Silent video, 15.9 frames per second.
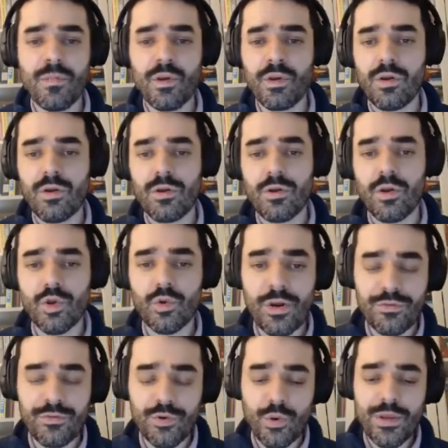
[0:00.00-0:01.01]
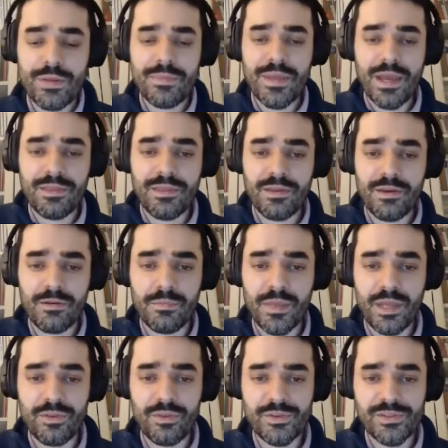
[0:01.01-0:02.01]
a graph query behind
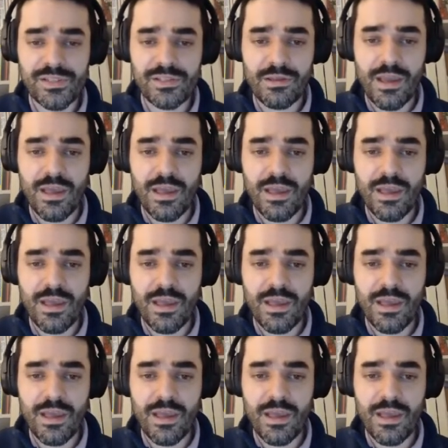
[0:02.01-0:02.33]
the scene.